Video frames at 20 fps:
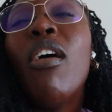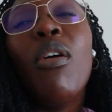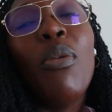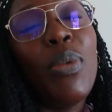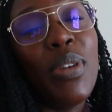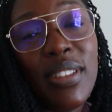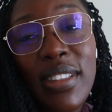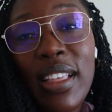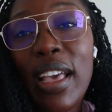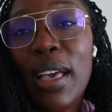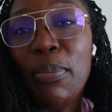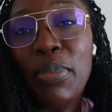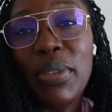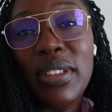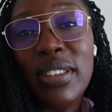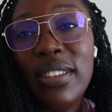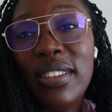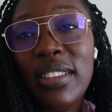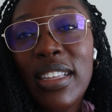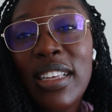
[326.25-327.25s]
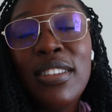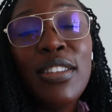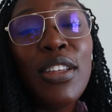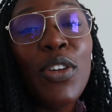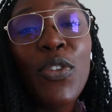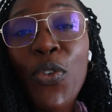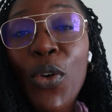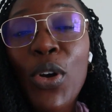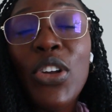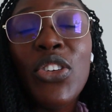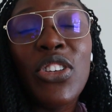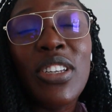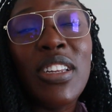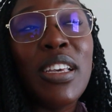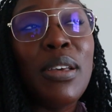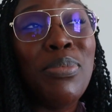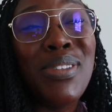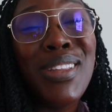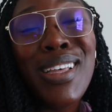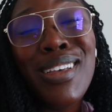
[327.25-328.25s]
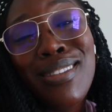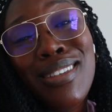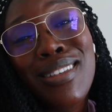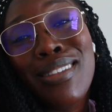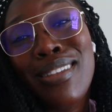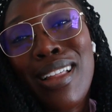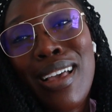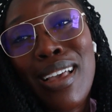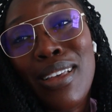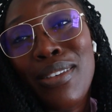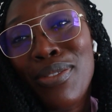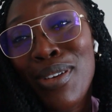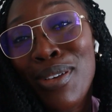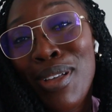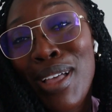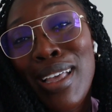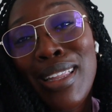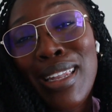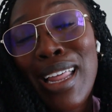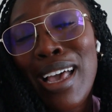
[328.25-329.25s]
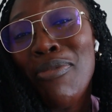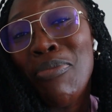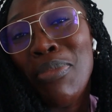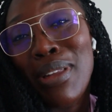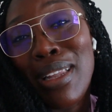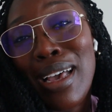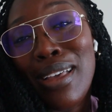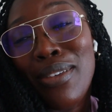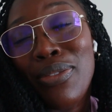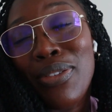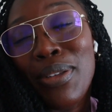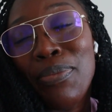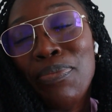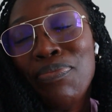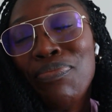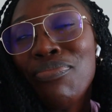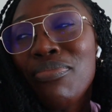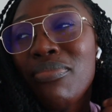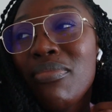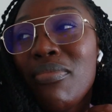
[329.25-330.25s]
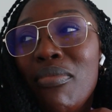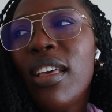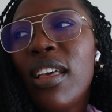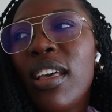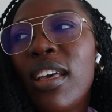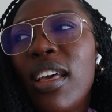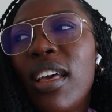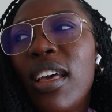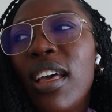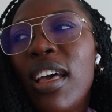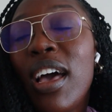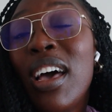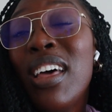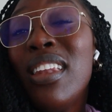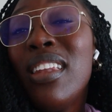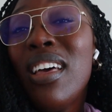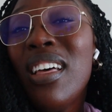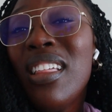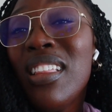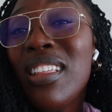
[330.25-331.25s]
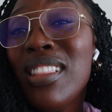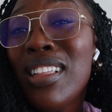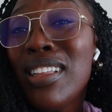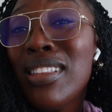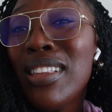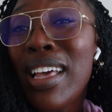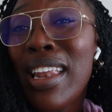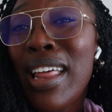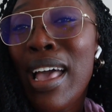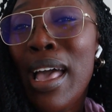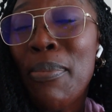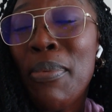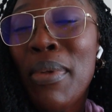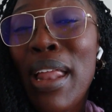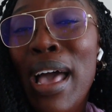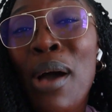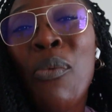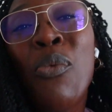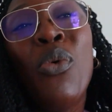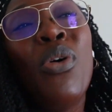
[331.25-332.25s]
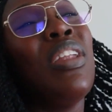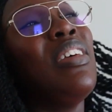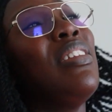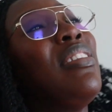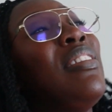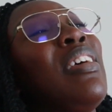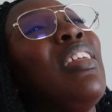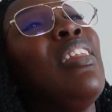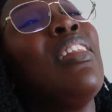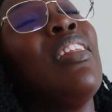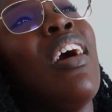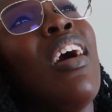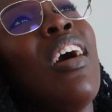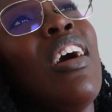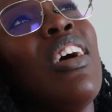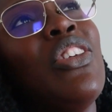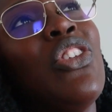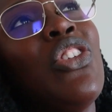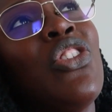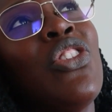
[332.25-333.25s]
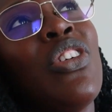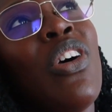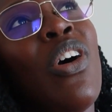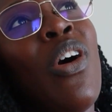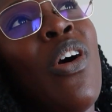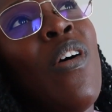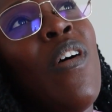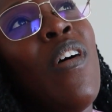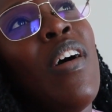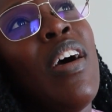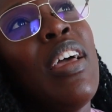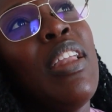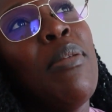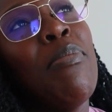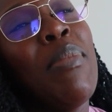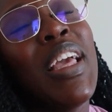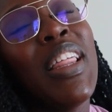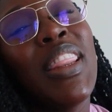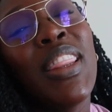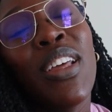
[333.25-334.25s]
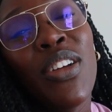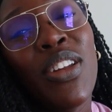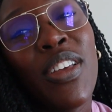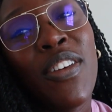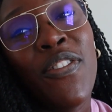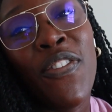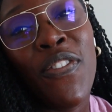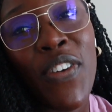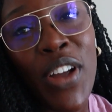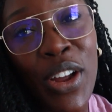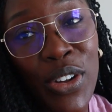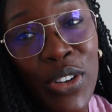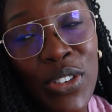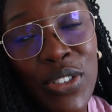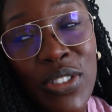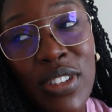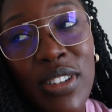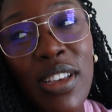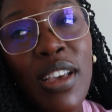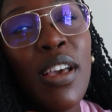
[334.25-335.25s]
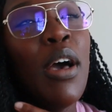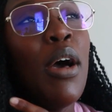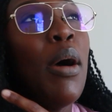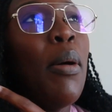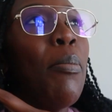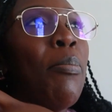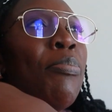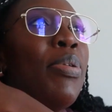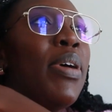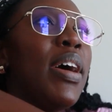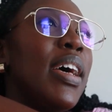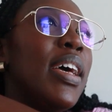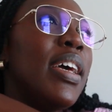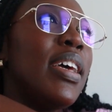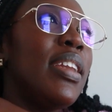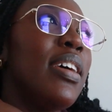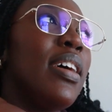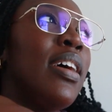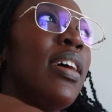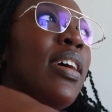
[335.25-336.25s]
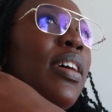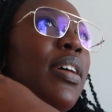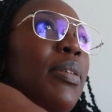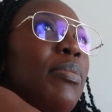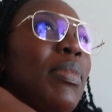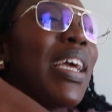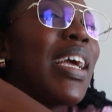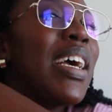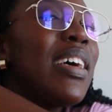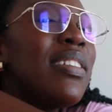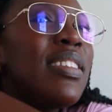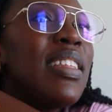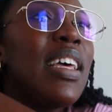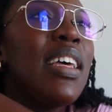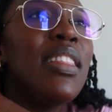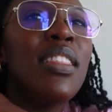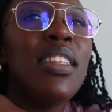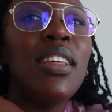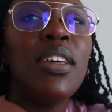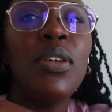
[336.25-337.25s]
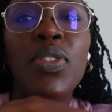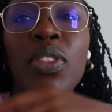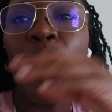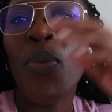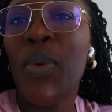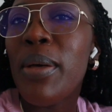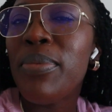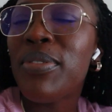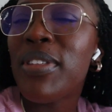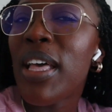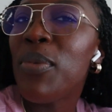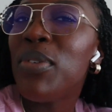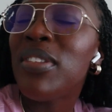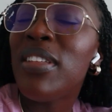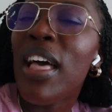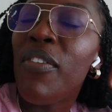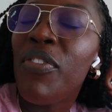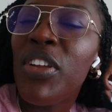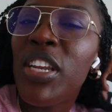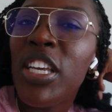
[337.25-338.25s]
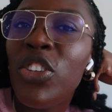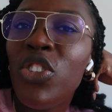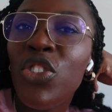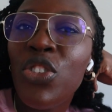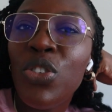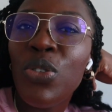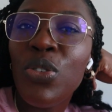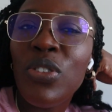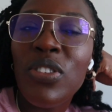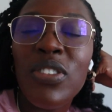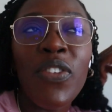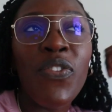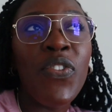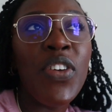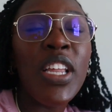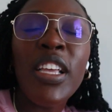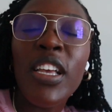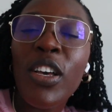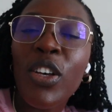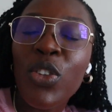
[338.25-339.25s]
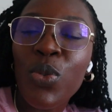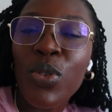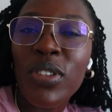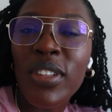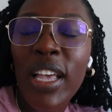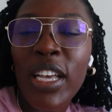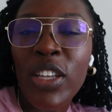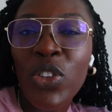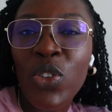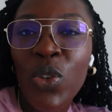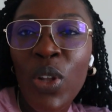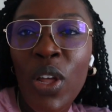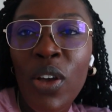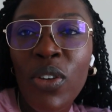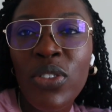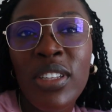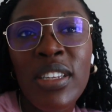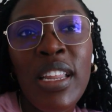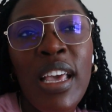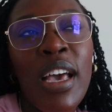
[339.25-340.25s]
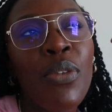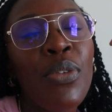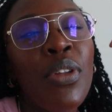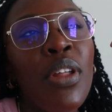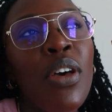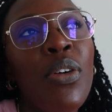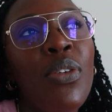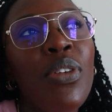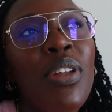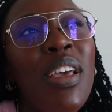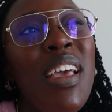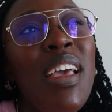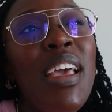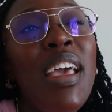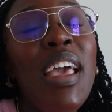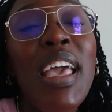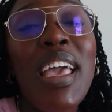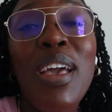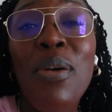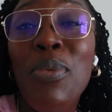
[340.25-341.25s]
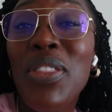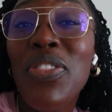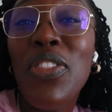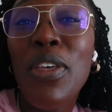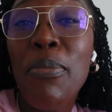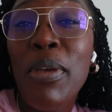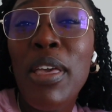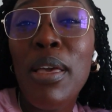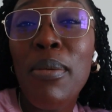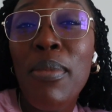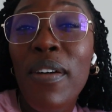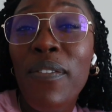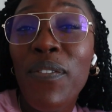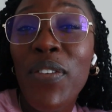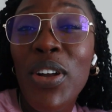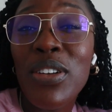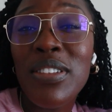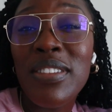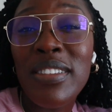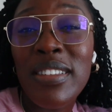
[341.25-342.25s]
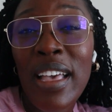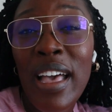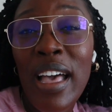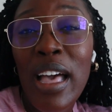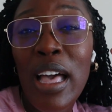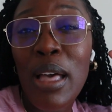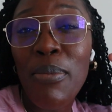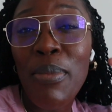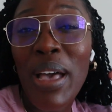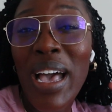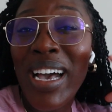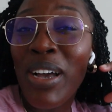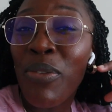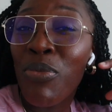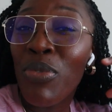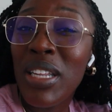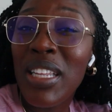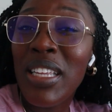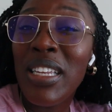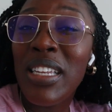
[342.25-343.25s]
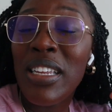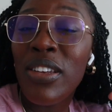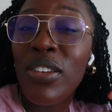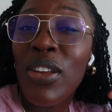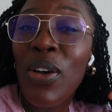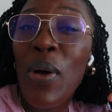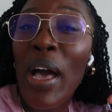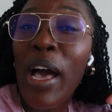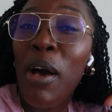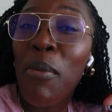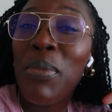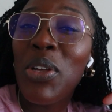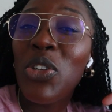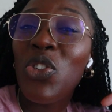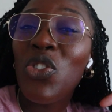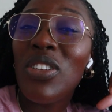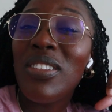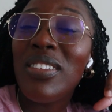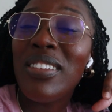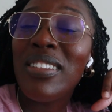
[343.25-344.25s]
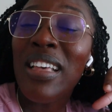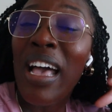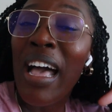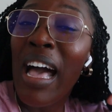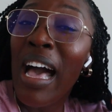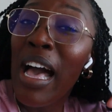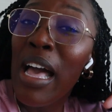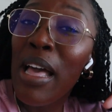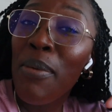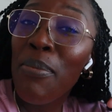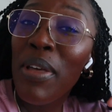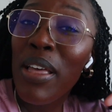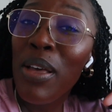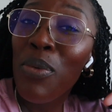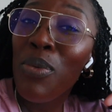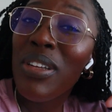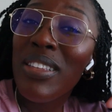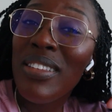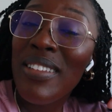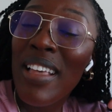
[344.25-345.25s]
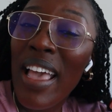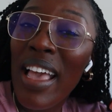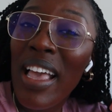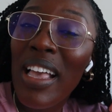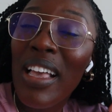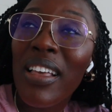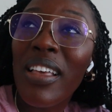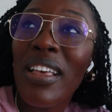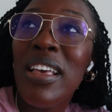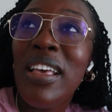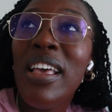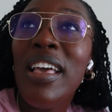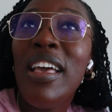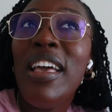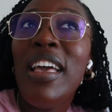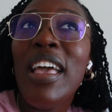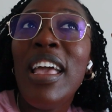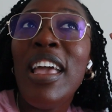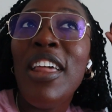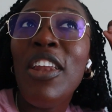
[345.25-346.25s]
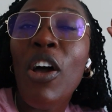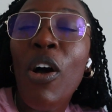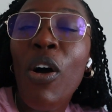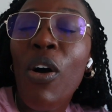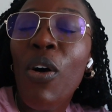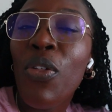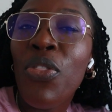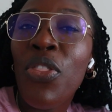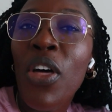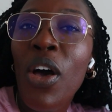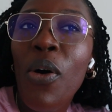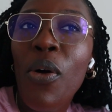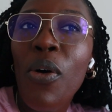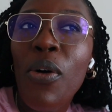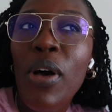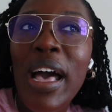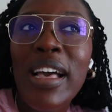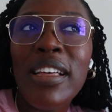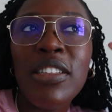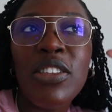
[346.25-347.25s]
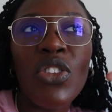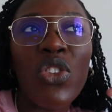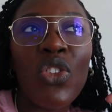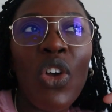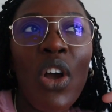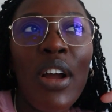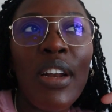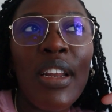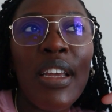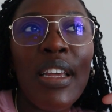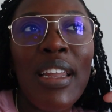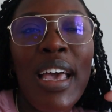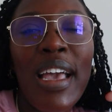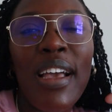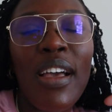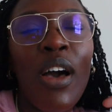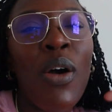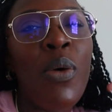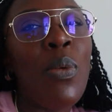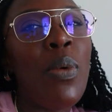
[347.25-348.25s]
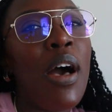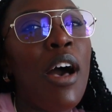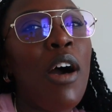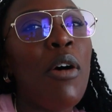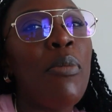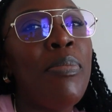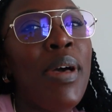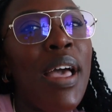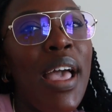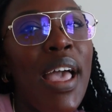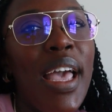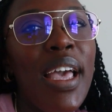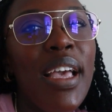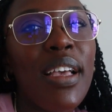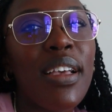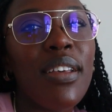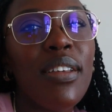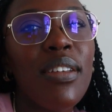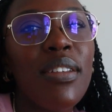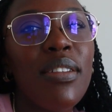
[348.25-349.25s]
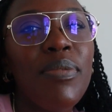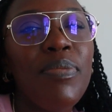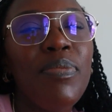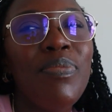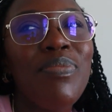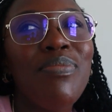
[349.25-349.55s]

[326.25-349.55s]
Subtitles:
always happens. It's unfortunate, but that's just life. Okay. Life be life. Another thing that happened, I wanted to launch on May 31st, but like I said, the website was having issues. The videos were taking too long to download. And with it being my first time, I really didn't know how much time it would take. And although I started like a while back,